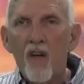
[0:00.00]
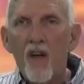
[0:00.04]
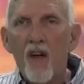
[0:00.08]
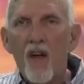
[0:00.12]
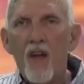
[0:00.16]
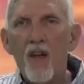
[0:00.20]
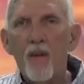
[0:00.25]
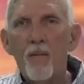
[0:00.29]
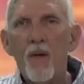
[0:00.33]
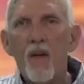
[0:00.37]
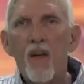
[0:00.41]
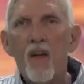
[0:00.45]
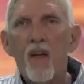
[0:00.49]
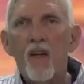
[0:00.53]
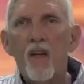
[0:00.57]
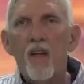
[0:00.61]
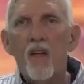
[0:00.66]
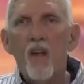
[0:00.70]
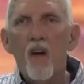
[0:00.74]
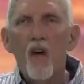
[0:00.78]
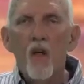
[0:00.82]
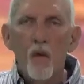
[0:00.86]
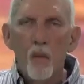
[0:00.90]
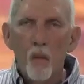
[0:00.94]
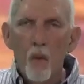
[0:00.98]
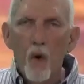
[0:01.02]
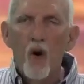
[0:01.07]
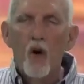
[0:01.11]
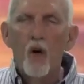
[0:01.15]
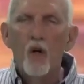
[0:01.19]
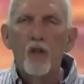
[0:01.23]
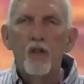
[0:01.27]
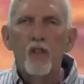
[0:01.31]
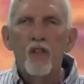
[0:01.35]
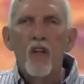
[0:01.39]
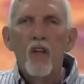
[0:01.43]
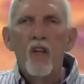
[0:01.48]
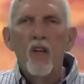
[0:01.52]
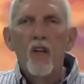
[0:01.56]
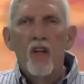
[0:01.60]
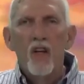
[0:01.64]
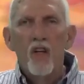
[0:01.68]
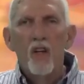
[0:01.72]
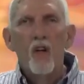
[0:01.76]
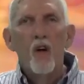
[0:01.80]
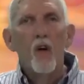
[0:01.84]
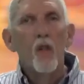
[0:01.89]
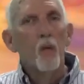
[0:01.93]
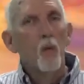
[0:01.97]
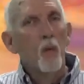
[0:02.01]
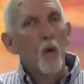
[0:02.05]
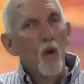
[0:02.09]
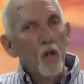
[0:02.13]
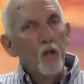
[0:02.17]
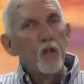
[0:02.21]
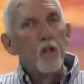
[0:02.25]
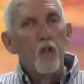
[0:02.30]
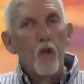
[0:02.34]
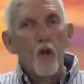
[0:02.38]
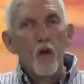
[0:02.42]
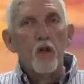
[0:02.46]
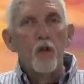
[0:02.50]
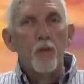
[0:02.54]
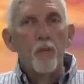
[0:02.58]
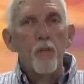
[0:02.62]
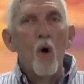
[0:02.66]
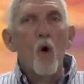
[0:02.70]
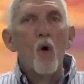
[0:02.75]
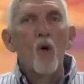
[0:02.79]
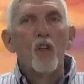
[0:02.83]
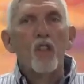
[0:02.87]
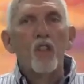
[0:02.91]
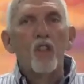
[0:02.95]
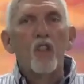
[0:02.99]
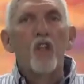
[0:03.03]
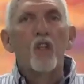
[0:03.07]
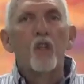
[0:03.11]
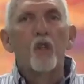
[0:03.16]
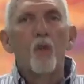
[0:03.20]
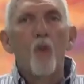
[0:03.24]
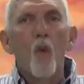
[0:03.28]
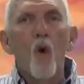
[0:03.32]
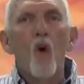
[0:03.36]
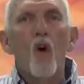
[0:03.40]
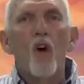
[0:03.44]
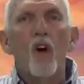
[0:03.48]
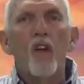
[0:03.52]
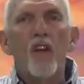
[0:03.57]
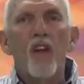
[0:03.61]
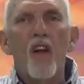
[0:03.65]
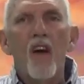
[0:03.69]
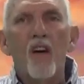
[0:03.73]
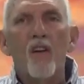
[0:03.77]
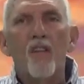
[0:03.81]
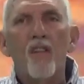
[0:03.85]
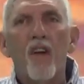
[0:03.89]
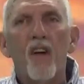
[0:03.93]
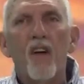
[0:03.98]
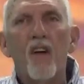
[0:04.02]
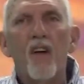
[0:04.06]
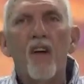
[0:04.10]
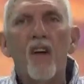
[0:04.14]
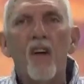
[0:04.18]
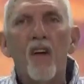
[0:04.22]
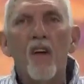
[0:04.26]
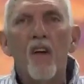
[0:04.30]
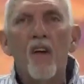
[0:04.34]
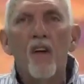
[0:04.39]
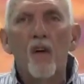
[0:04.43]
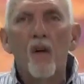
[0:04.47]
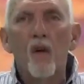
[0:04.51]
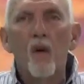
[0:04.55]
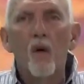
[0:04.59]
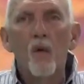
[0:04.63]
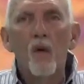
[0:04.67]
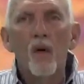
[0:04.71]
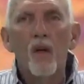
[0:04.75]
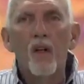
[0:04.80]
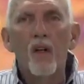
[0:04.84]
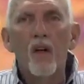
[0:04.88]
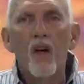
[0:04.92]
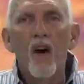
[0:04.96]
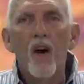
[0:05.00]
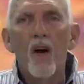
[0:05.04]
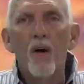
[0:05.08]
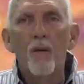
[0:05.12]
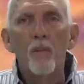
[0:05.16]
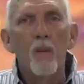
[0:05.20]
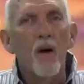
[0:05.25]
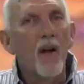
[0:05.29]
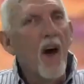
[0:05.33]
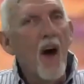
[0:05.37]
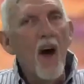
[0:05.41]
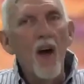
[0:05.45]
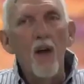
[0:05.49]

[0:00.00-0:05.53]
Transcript: amen. In other words, in other words, there's more than just one down there, glory to God, but I